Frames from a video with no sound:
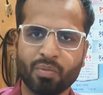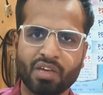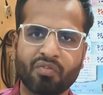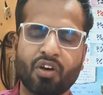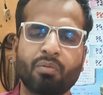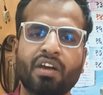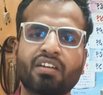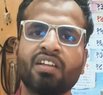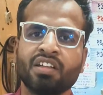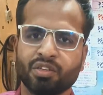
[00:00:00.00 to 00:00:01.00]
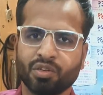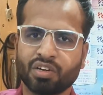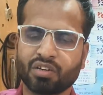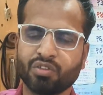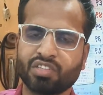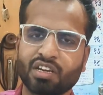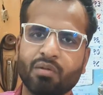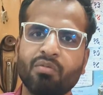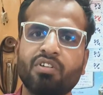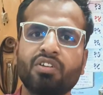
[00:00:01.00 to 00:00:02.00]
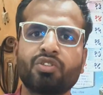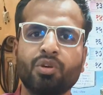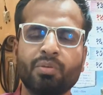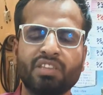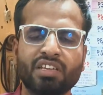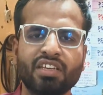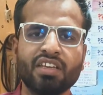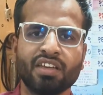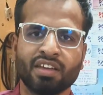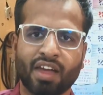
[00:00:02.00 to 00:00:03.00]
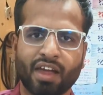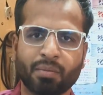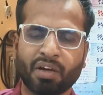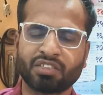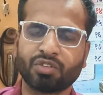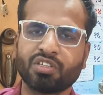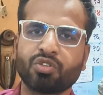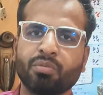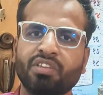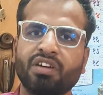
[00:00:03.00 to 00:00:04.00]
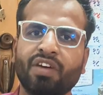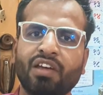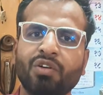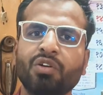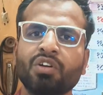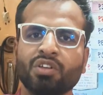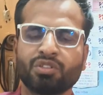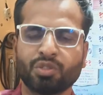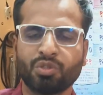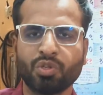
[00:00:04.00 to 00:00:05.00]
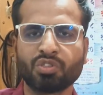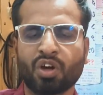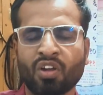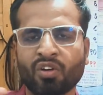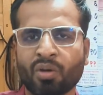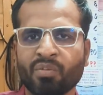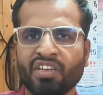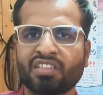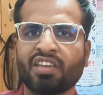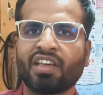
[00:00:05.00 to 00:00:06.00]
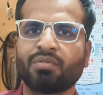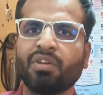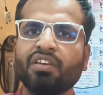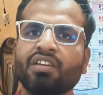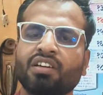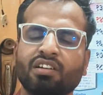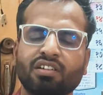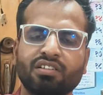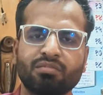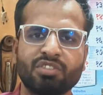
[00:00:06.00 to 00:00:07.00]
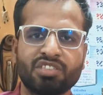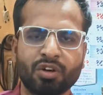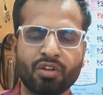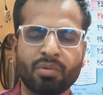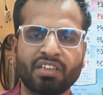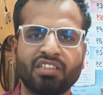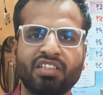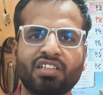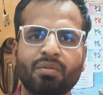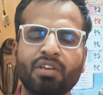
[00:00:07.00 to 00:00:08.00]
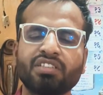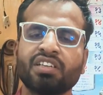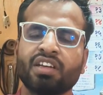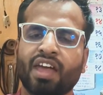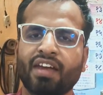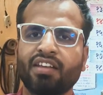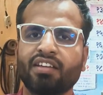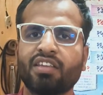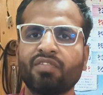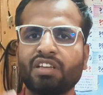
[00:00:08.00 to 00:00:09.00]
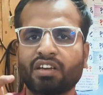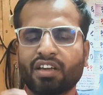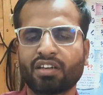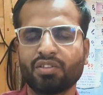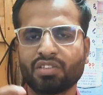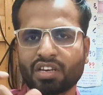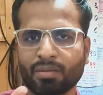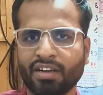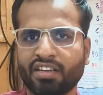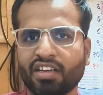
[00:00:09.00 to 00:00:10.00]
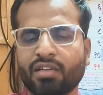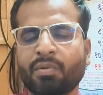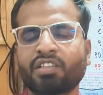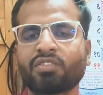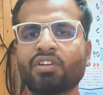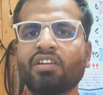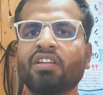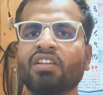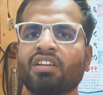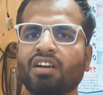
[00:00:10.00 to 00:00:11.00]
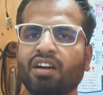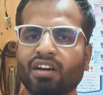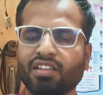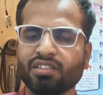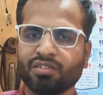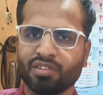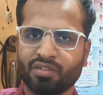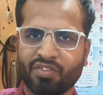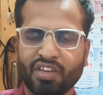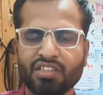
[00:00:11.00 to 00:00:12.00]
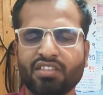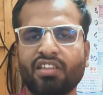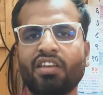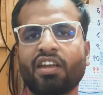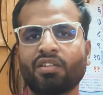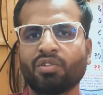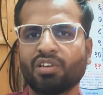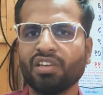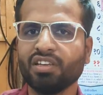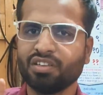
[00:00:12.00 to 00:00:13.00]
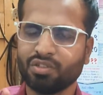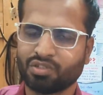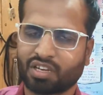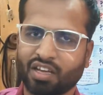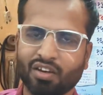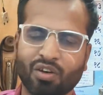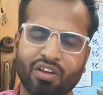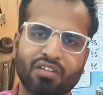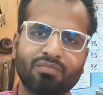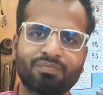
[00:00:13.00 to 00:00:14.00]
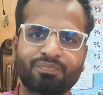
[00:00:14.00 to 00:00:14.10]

pair format. Your username should be the key and password should be the value. So those all combination has been saved by the database, and if the correct username and correct password is fetched, then and only user can log in.